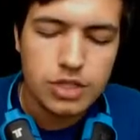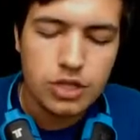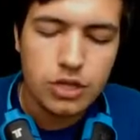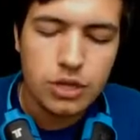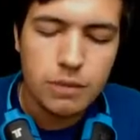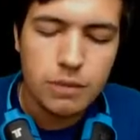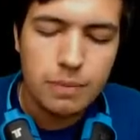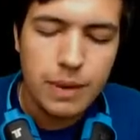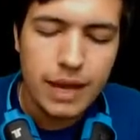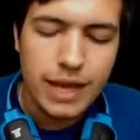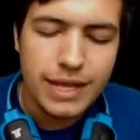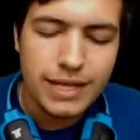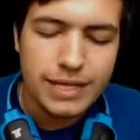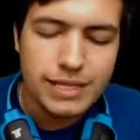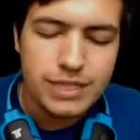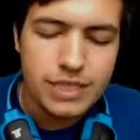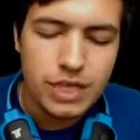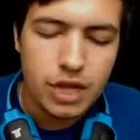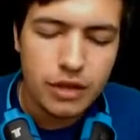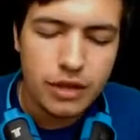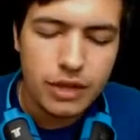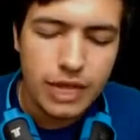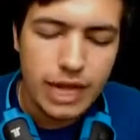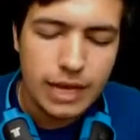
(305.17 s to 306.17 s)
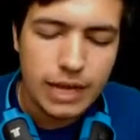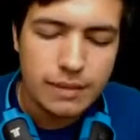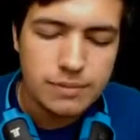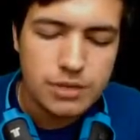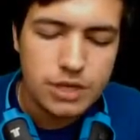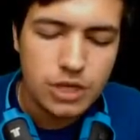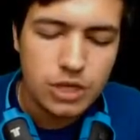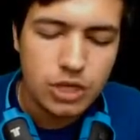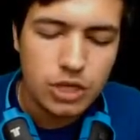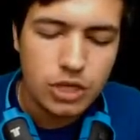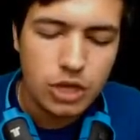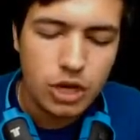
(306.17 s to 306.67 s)
So you compare this to other games
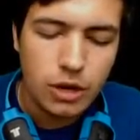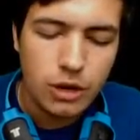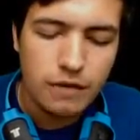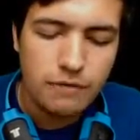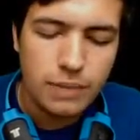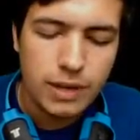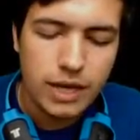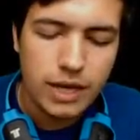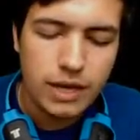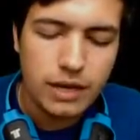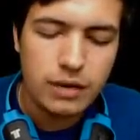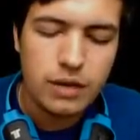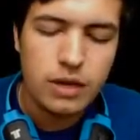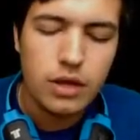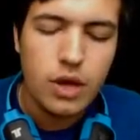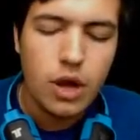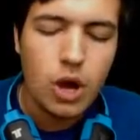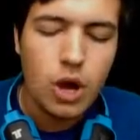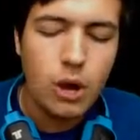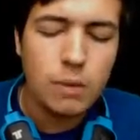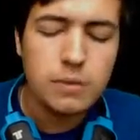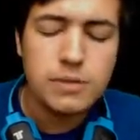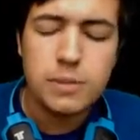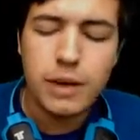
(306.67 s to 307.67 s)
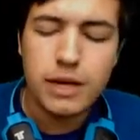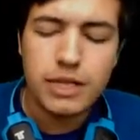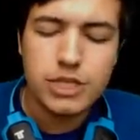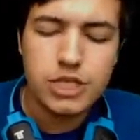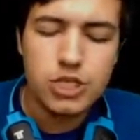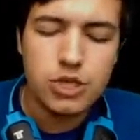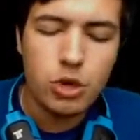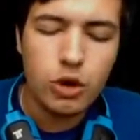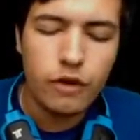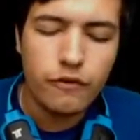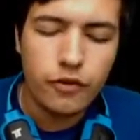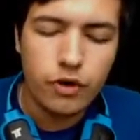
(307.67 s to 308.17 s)
that, you know, have been optimized,
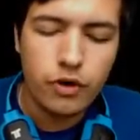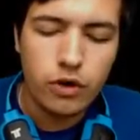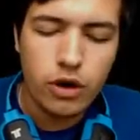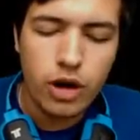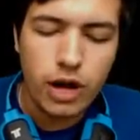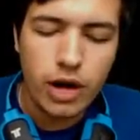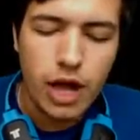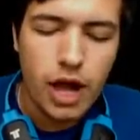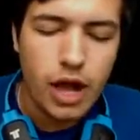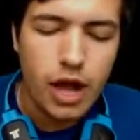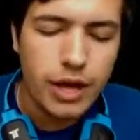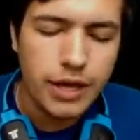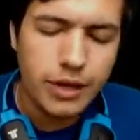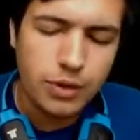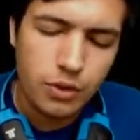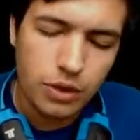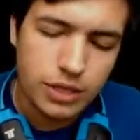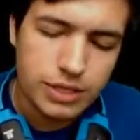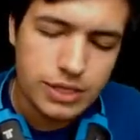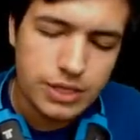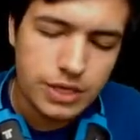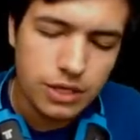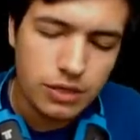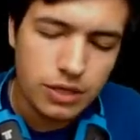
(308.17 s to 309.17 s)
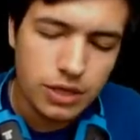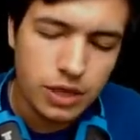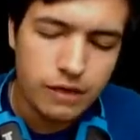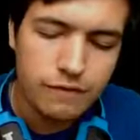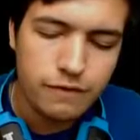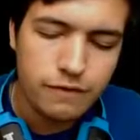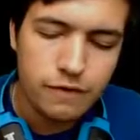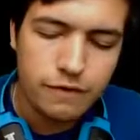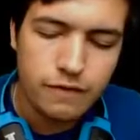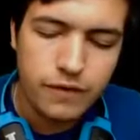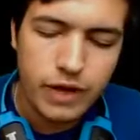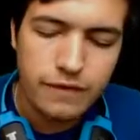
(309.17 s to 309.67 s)
sure, for high quality on the
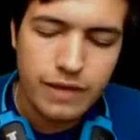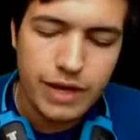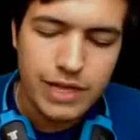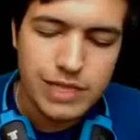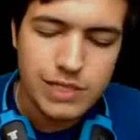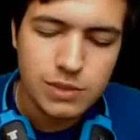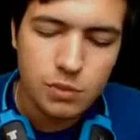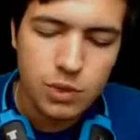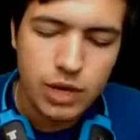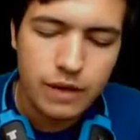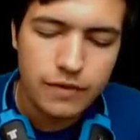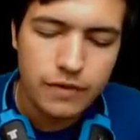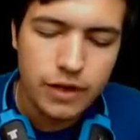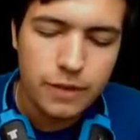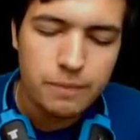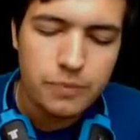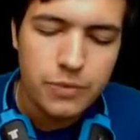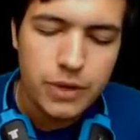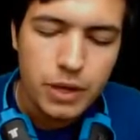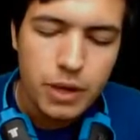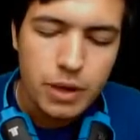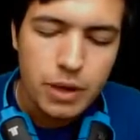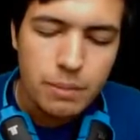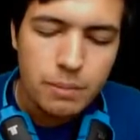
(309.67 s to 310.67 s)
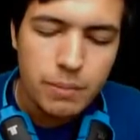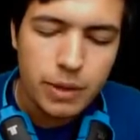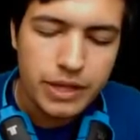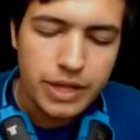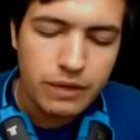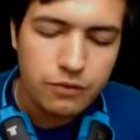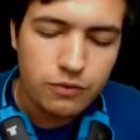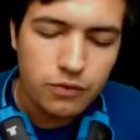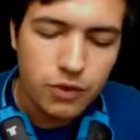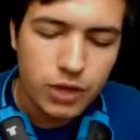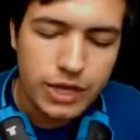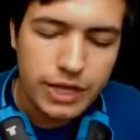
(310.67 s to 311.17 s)
iPhone 5S and whatever, but
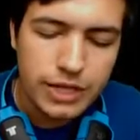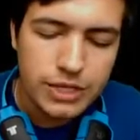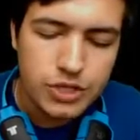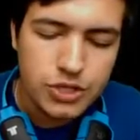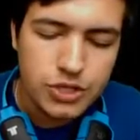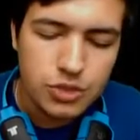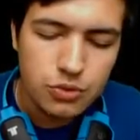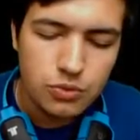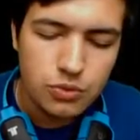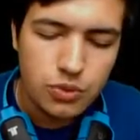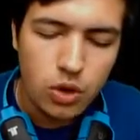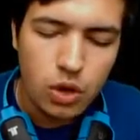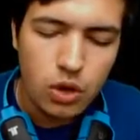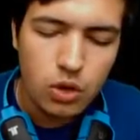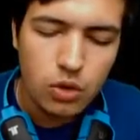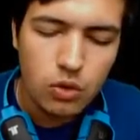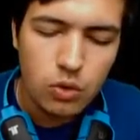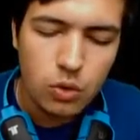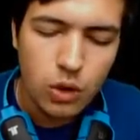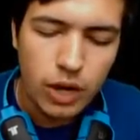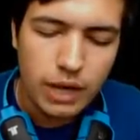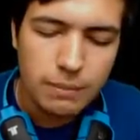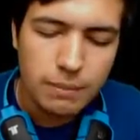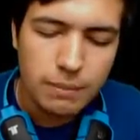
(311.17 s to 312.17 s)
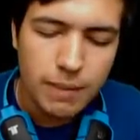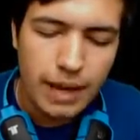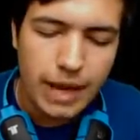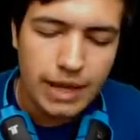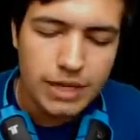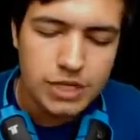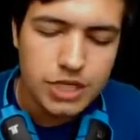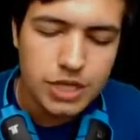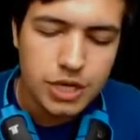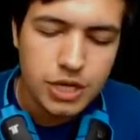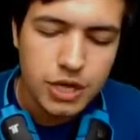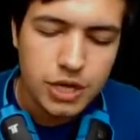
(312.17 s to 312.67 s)
they really do not quite
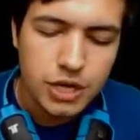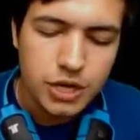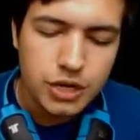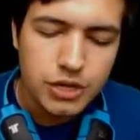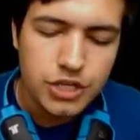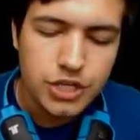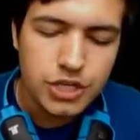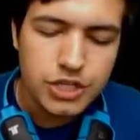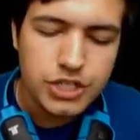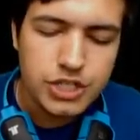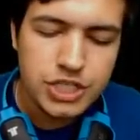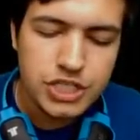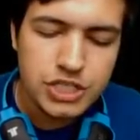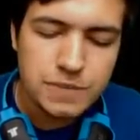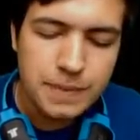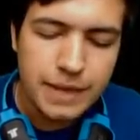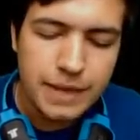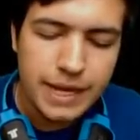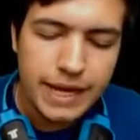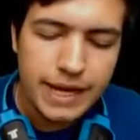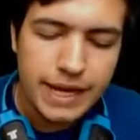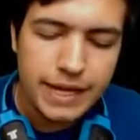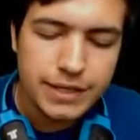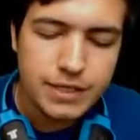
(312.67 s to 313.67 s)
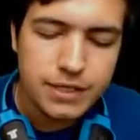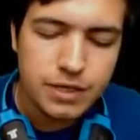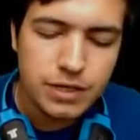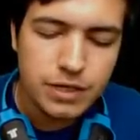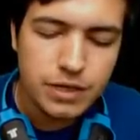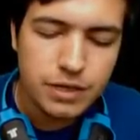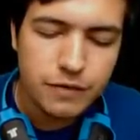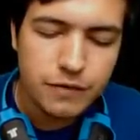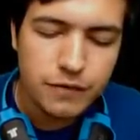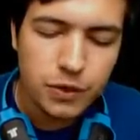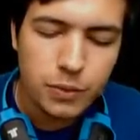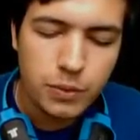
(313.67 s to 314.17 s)
match just the speed,
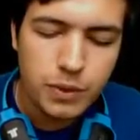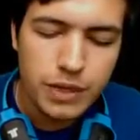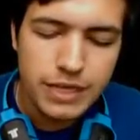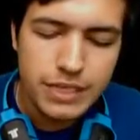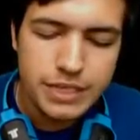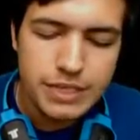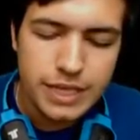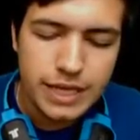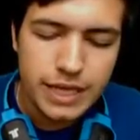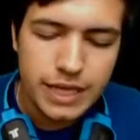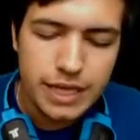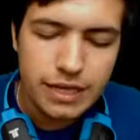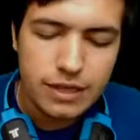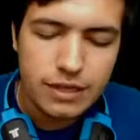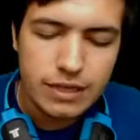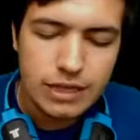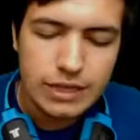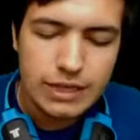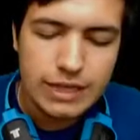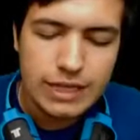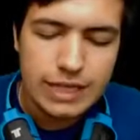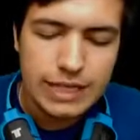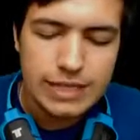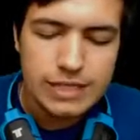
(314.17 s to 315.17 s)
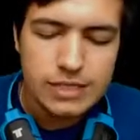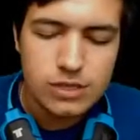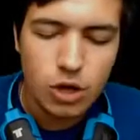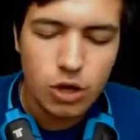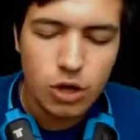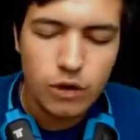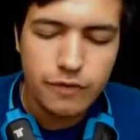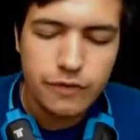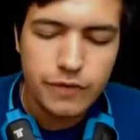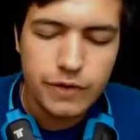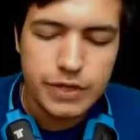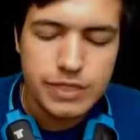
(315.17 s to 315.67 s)
the fluidity that this
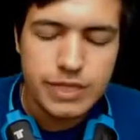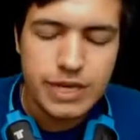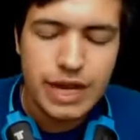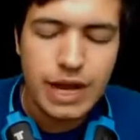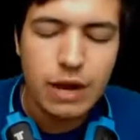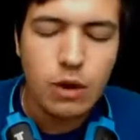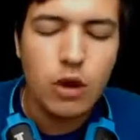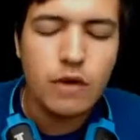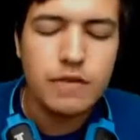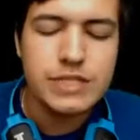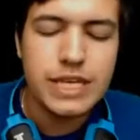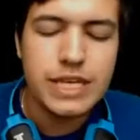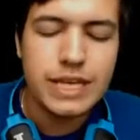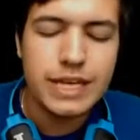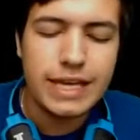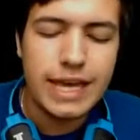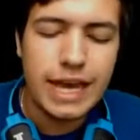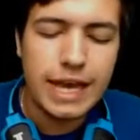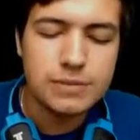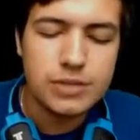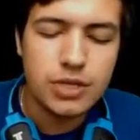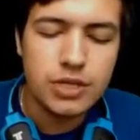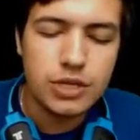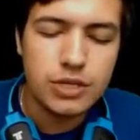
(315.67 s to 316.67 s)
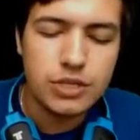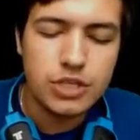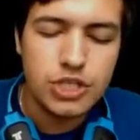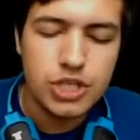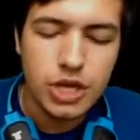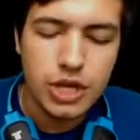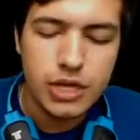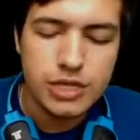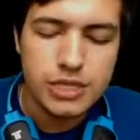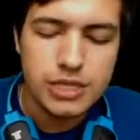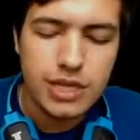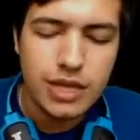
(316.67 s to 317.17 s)
offers. Now, obviously, games are
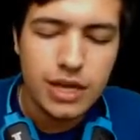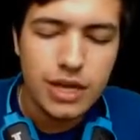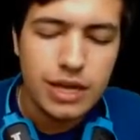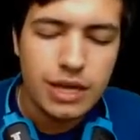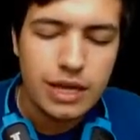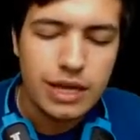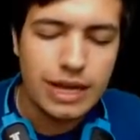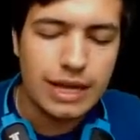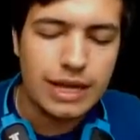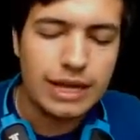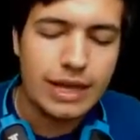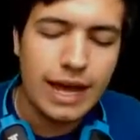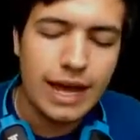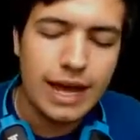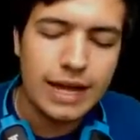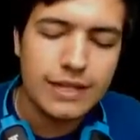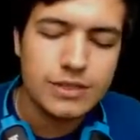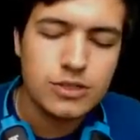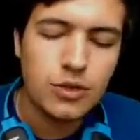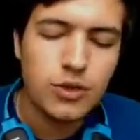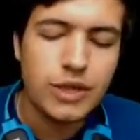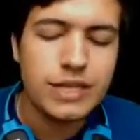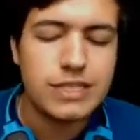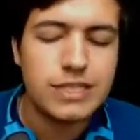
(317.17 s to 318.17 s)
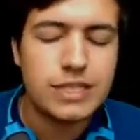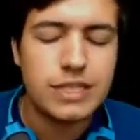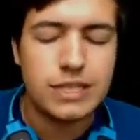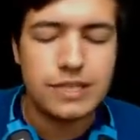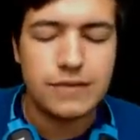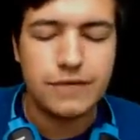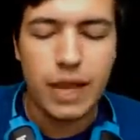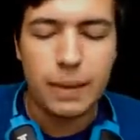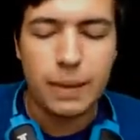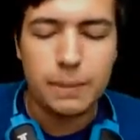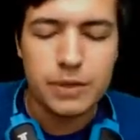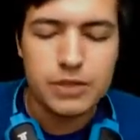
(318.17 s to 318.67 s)
just getting their hands on this. The
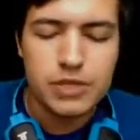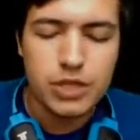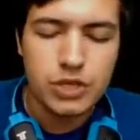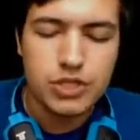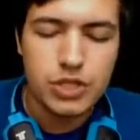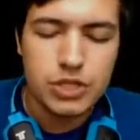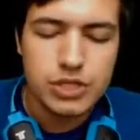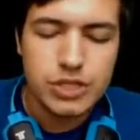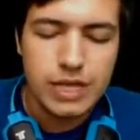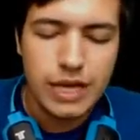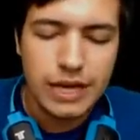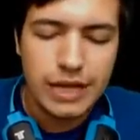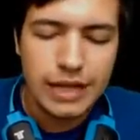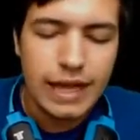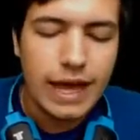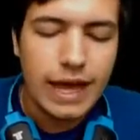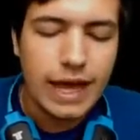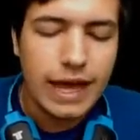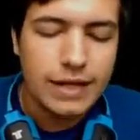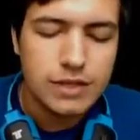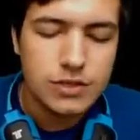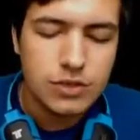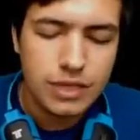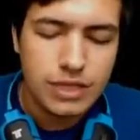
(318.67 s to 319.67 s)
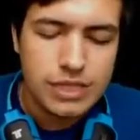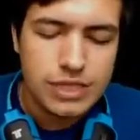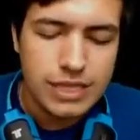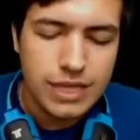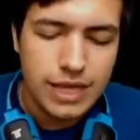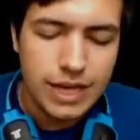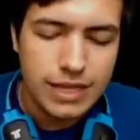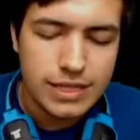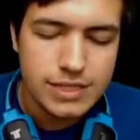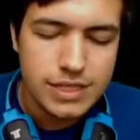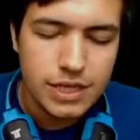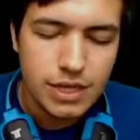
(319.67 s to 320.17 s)
developers are just getting their hands on this
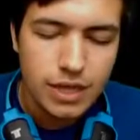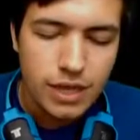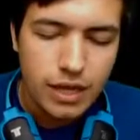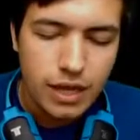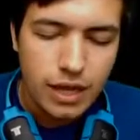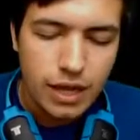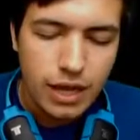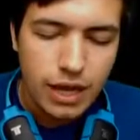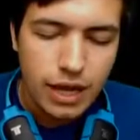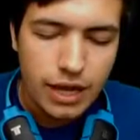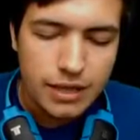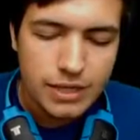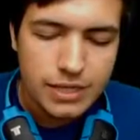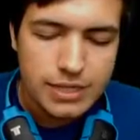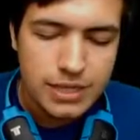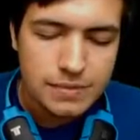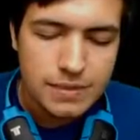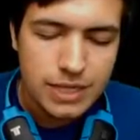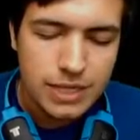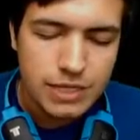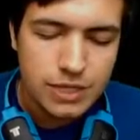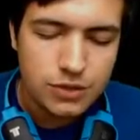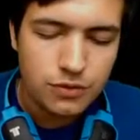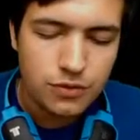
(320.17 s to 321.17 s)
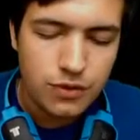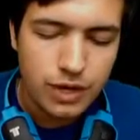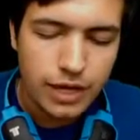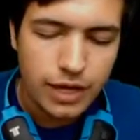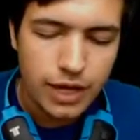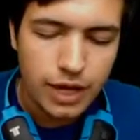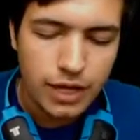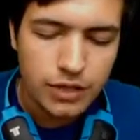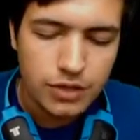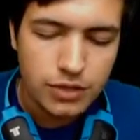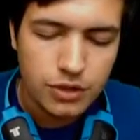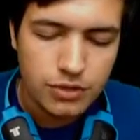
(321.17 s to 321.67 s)
kit. This game's actually
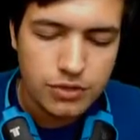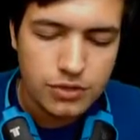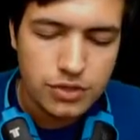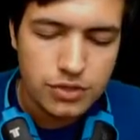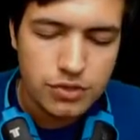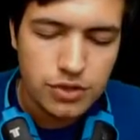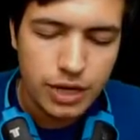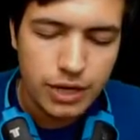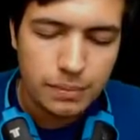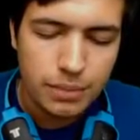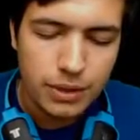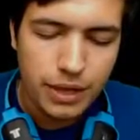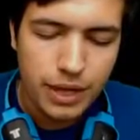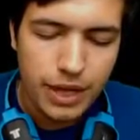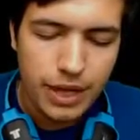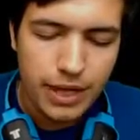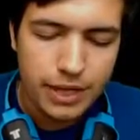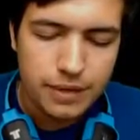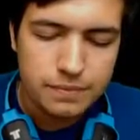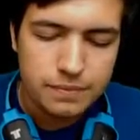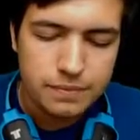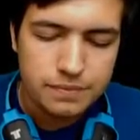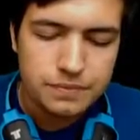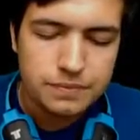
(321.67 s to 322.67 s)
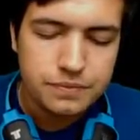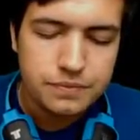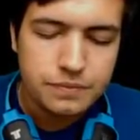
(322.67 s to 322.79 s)
really hard to concentrate playing.